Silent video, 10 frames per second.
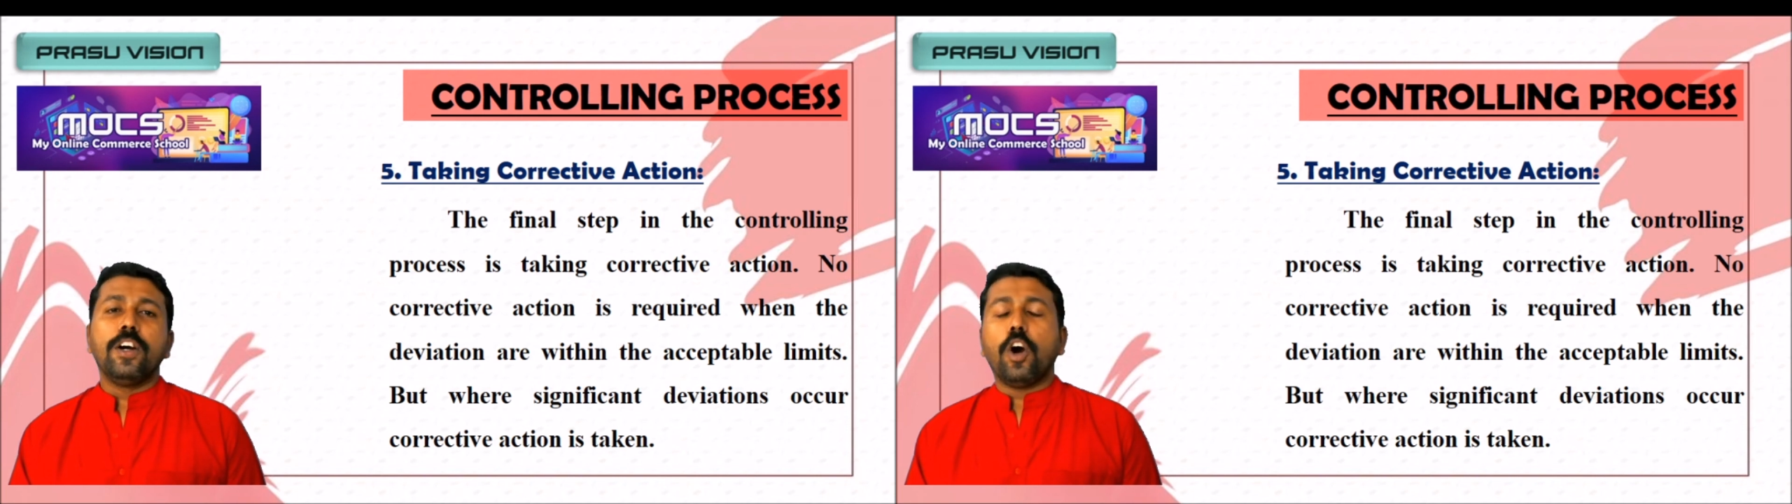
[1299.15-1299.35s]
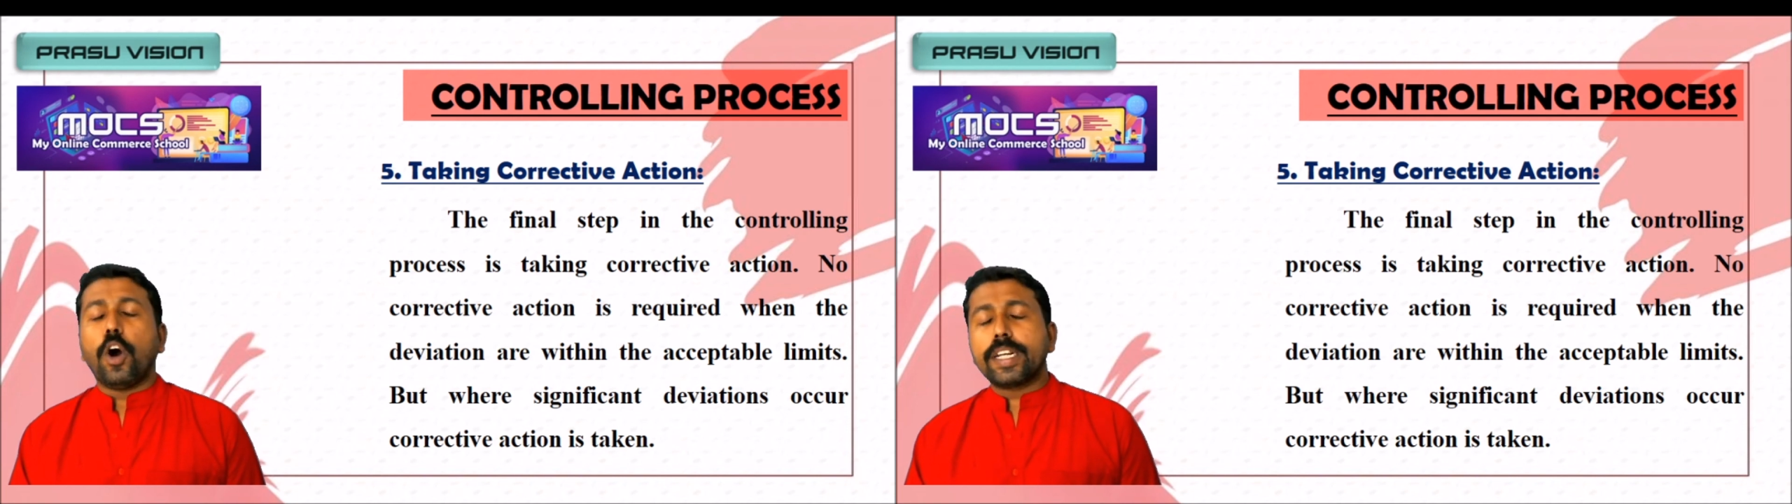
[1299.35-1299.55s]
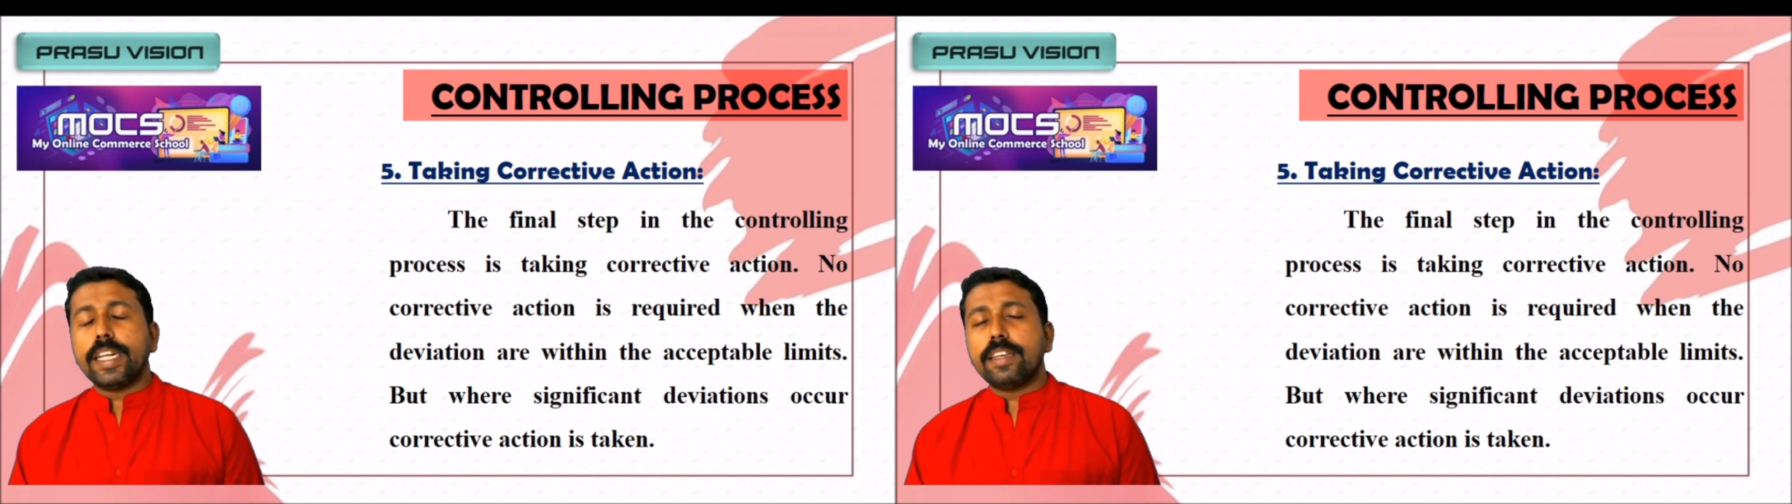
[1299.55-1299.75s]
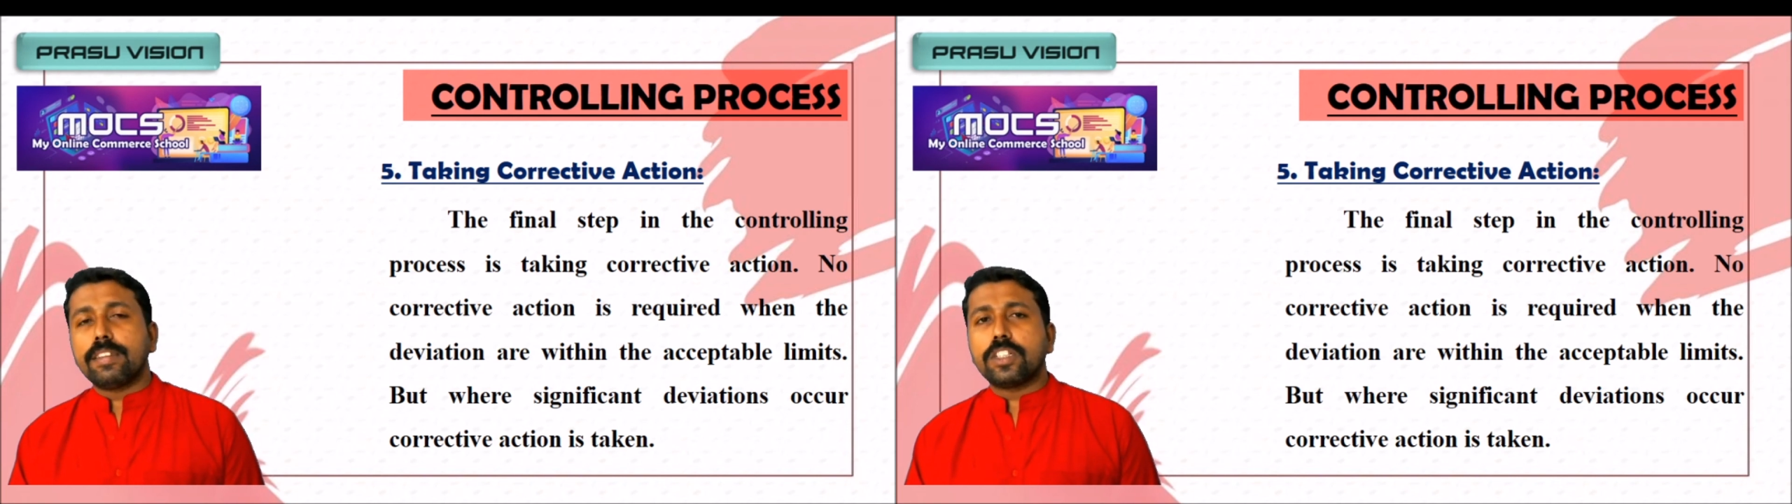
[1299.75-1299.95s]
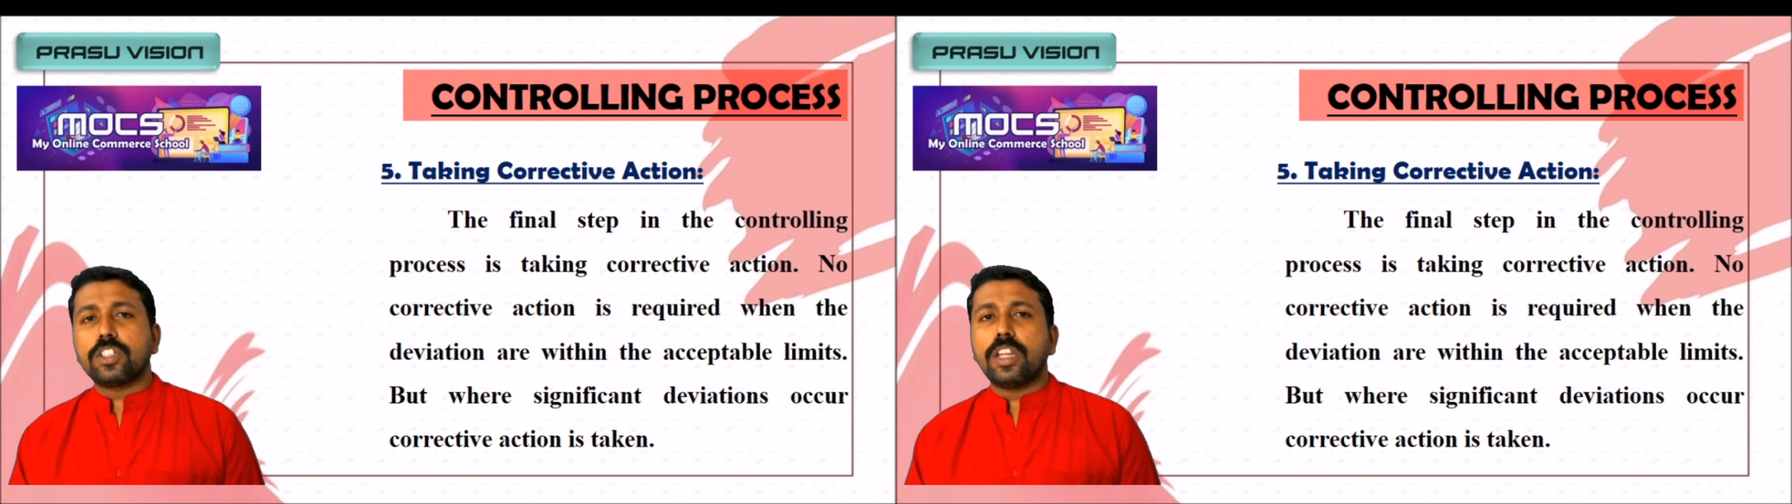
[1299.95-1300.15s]

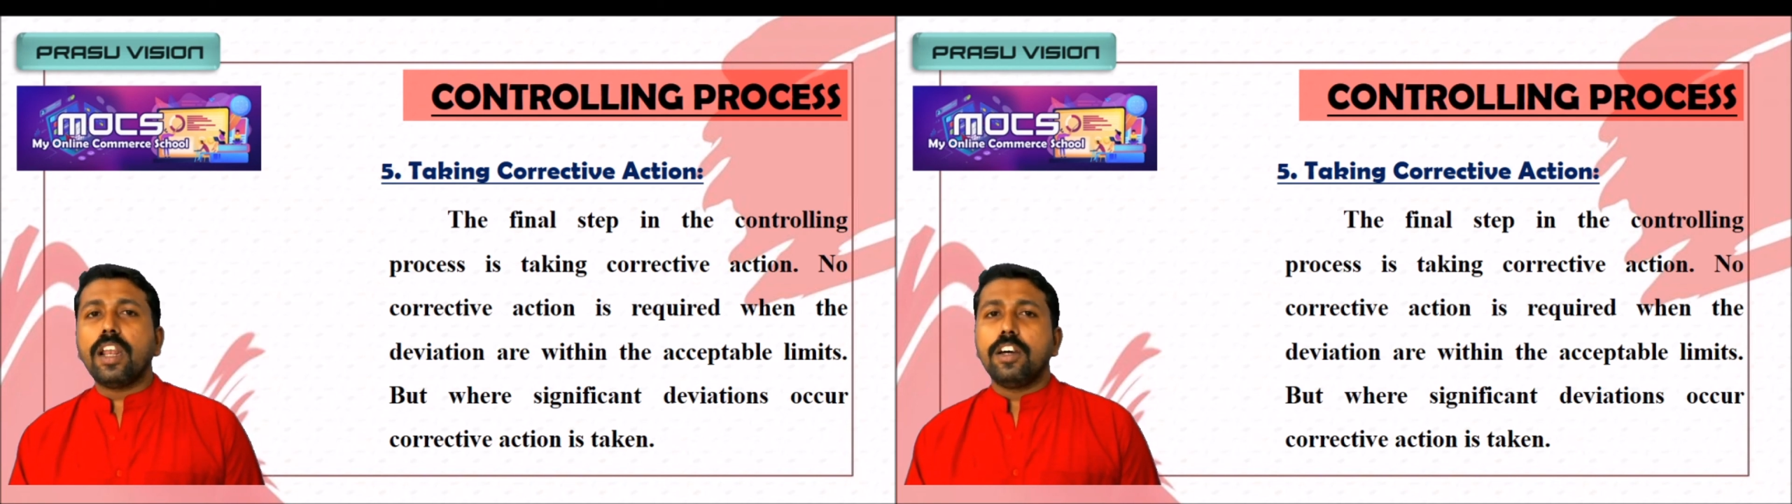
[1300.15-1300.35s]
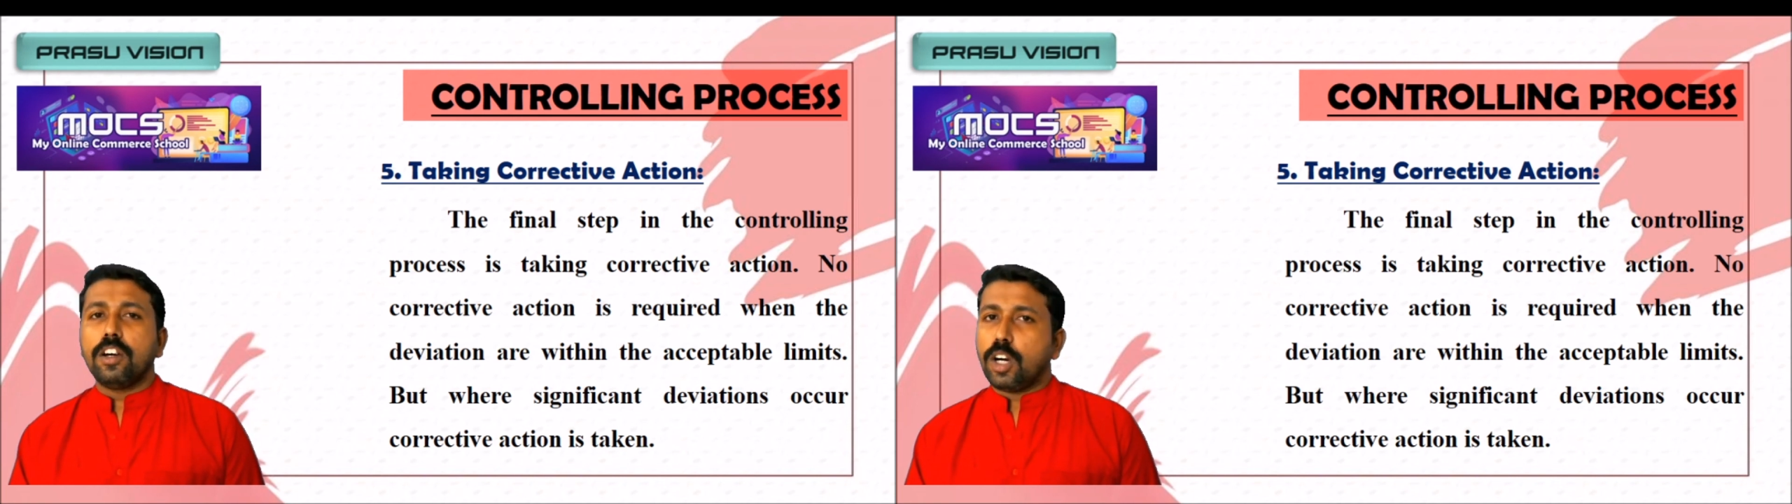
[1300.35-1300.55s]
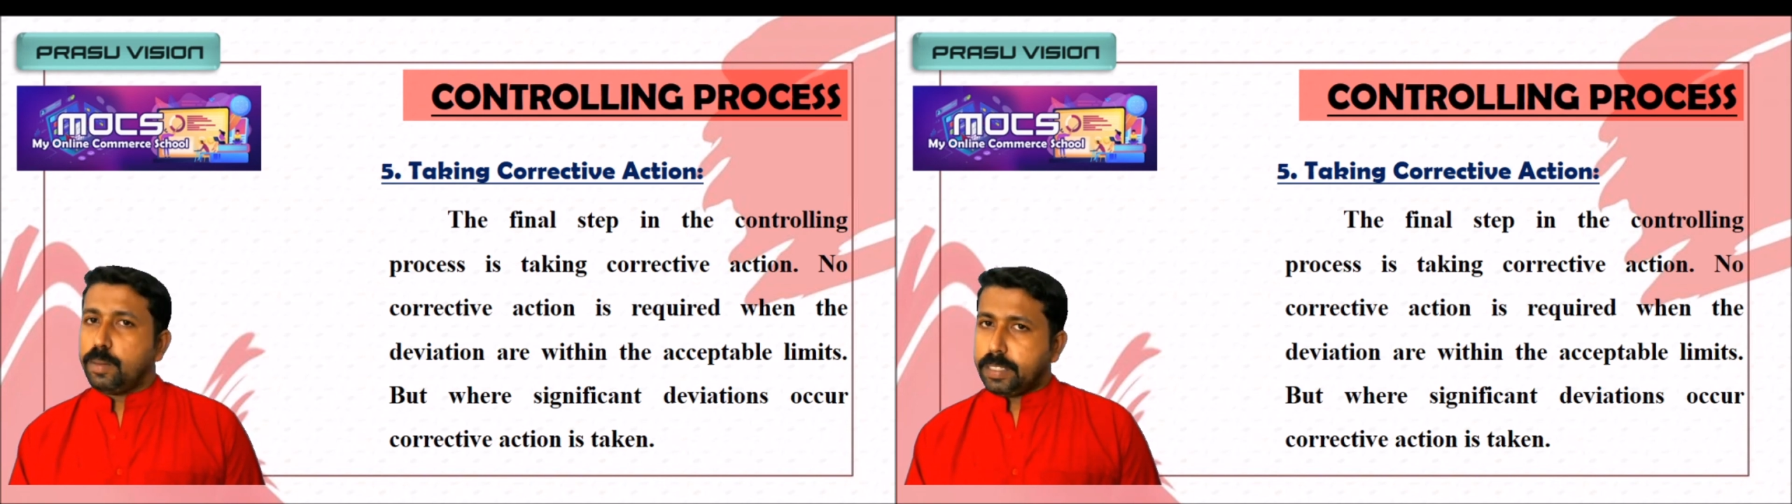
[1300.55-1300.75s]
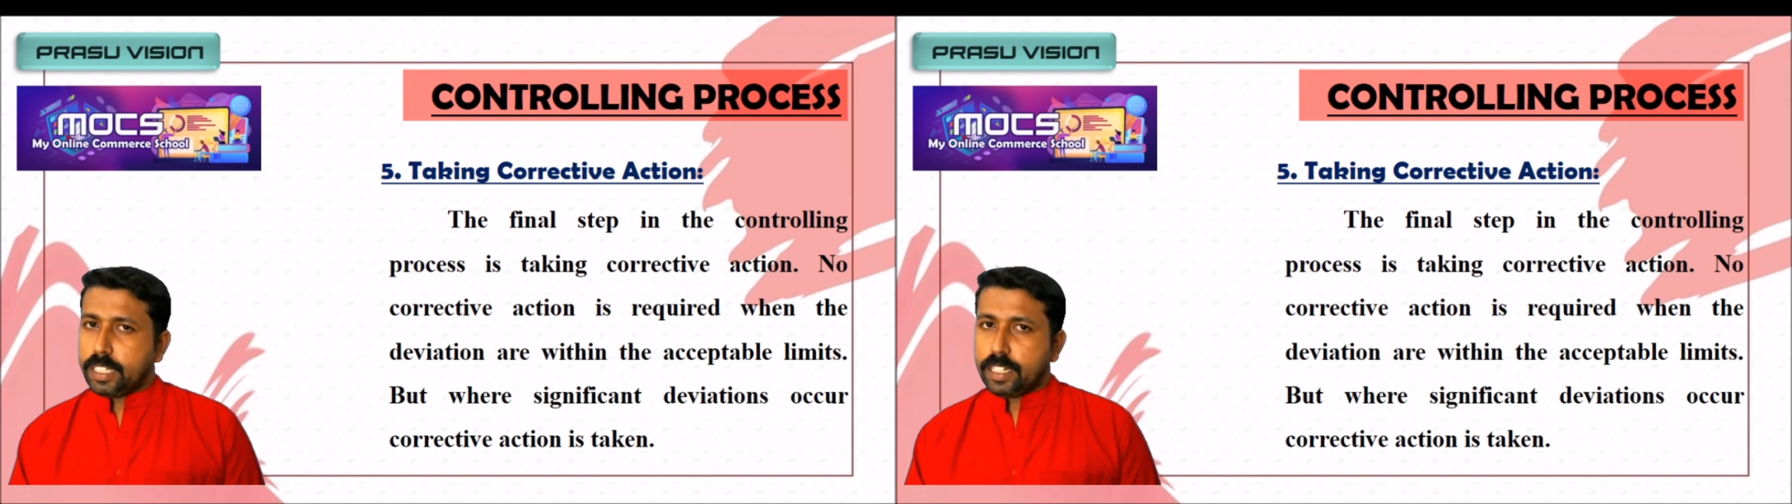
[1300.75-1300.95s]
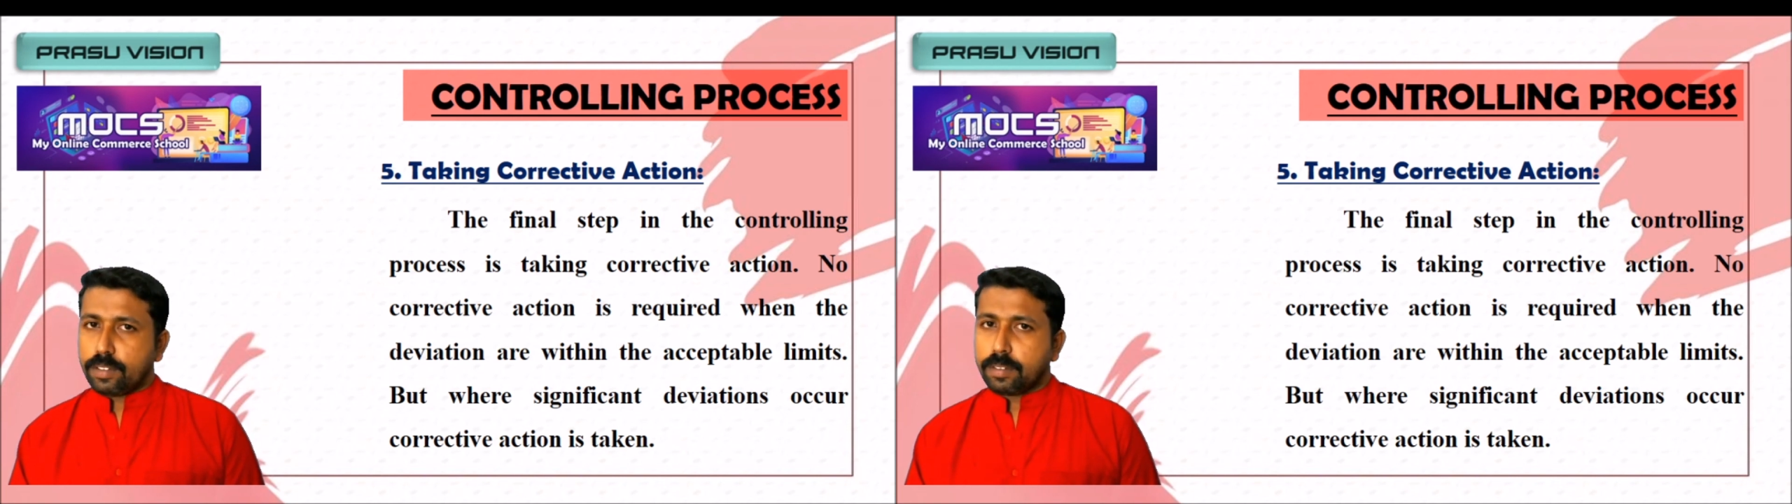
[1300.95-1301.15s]
organizational
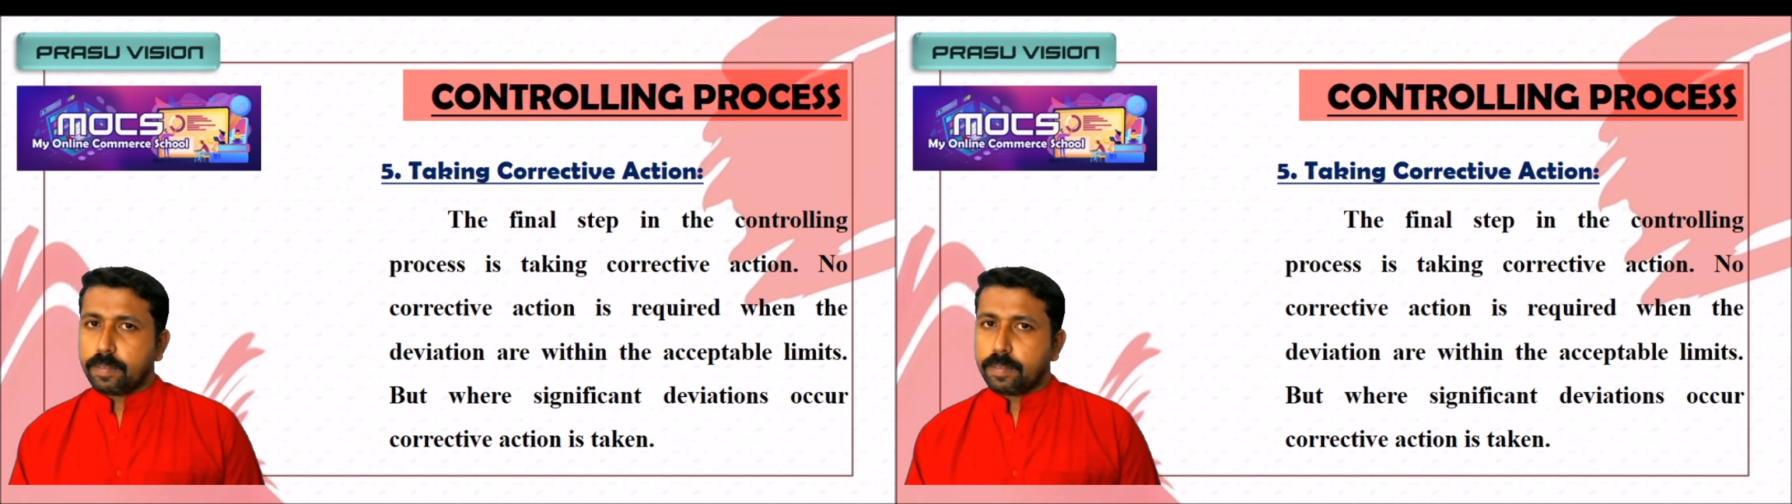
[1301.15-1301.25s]
objectives.